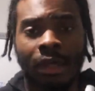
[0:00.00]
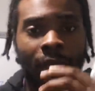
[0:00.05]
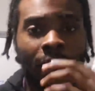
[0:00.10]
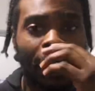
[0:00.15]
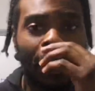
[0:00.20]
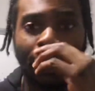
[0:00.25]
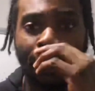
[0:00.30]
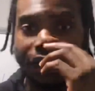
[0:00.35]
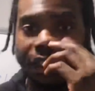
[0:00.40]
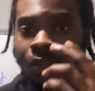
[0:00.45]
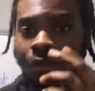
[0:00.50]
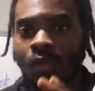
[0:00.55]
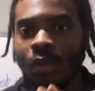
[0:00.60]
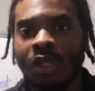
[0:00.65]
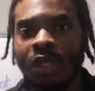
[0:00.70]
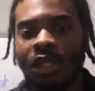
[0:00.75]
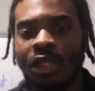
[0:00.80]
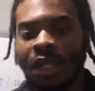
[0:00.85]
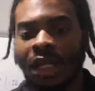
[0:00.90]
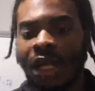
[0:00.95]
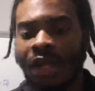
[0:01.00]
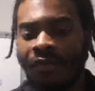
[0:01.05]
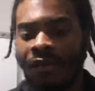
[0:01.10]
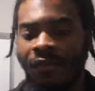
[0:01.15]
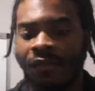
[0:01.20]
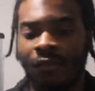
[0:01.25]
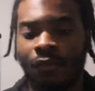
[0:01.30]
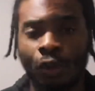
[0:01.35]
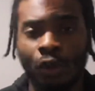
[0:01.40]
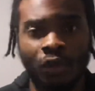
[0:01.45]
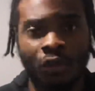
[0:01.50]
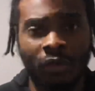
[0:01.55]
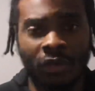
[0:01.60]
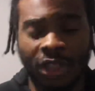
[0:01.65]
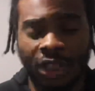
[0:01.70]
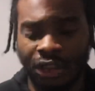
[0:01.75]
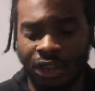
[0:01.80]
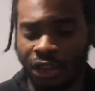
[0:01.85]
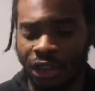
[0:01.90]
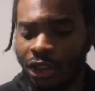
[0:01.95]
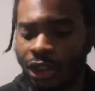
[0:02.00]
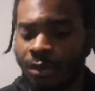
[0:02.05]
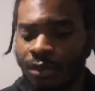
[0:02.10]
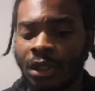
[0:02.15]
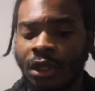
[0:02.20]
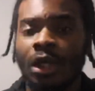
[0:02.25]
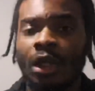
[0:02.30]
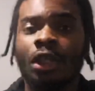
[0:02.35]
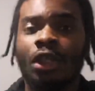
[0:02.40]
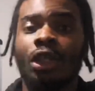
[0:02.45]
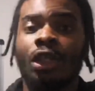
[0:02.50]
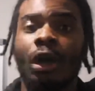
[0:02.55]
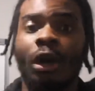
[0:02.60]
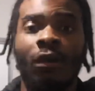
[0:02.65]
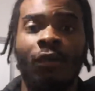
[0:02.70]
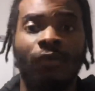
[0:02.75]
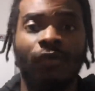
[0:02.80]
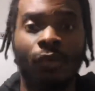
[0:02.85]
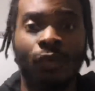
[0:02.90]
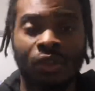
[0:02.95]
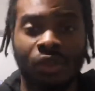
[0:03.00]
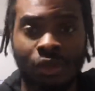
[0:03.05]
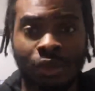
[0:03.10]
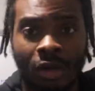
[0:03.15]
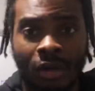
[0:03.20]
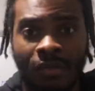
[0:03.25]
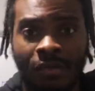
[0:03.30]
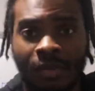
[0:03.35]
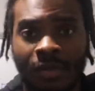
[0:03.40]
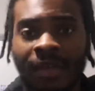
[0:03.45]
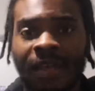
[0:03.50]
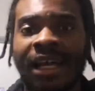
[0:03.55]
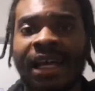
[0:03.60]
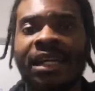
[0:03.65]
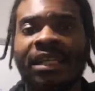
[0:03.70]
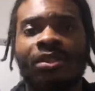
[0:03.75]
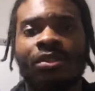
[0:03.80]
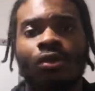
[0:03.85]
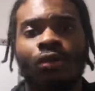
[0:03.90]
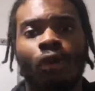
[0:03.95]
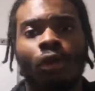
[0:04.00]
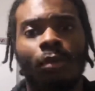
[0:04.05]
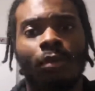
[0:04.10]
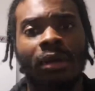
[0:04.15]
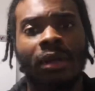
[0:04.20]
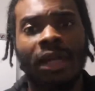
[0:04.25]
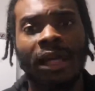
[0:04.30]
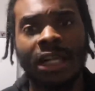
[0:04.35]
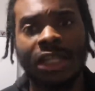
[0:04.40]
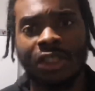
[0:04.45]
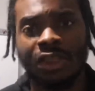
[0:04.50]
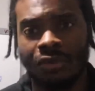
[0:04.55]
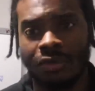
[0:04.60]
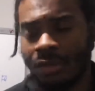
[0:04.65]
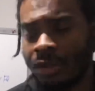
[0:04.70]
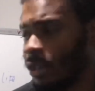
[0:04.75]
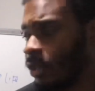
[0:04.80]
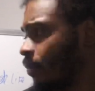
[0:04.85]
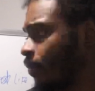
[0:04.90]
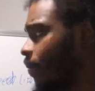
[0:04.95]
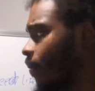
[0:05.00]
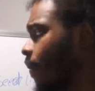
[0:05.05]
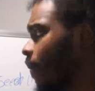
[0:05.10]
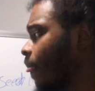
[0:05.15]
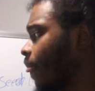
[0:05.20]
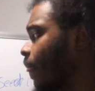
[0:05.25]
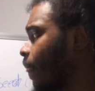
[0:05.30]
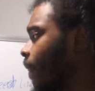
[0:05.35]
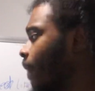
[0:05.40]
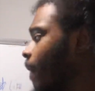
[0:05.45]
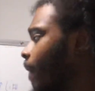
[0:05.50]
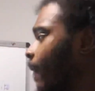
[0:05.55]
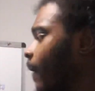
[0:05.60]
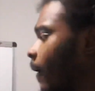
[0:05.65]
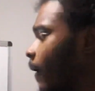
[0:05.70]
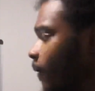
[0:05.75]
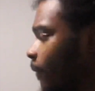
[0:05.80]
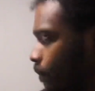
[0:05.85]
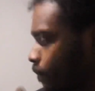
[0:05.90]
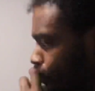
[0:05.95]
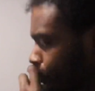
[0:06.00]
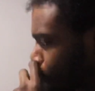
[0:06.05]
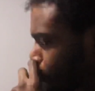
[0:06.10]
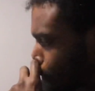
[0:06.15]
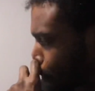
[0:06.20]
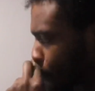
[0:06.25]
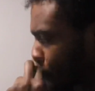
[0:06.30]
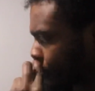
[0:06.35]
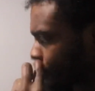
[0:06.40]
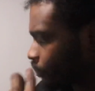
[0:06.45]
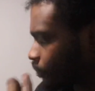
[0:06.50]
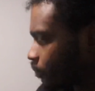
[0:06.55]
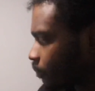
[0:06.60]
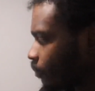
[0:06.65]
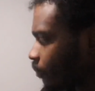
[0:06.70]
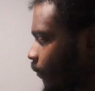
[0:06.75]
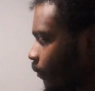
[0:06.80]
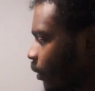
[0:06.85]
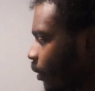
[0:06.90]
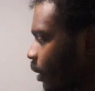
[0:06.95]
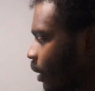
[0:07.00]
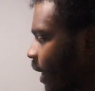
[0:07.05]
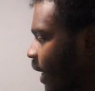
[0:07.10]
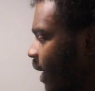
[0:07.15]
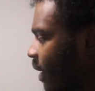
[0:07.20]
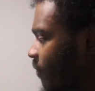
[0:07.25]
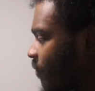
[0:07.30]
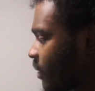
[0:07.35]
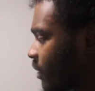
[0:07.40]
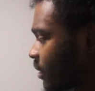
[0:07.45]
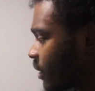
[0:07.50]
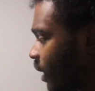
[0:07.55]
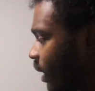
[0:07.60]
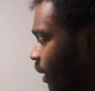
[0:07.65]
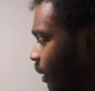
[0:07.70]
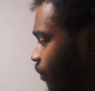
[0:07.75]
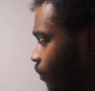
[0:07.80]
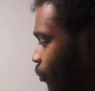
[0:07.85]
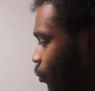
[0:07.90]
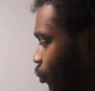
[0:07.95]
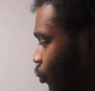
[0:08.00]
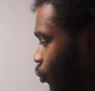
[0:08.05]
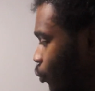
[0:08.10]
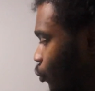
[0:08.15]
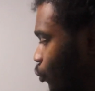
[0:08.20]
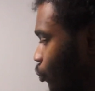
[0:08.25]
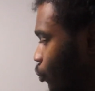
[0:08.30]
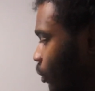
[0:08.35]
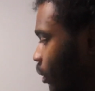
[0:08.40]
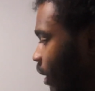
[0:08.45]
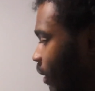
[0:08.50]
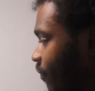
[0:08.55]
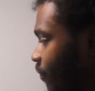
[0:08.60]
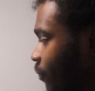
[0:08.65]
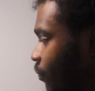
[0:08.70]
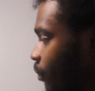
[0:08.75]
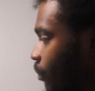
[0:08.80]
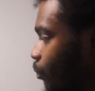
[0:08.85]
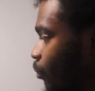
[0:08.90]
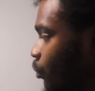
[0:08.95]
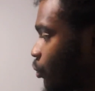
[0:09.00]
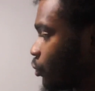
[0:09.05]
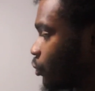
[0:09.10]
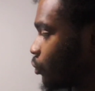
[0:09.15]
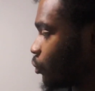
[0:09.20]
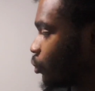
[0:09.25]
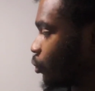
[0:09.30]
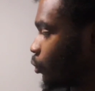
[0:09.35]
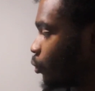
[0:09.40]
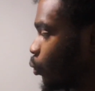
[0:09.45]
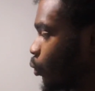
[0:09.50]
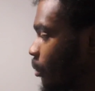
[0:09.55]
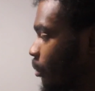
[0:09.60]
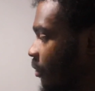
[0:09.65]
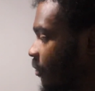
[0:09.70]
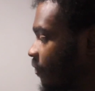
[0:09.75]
And this is why you can never force relationships. You can't force nothing. It has to come naturally. Now, Every time you give what's it called women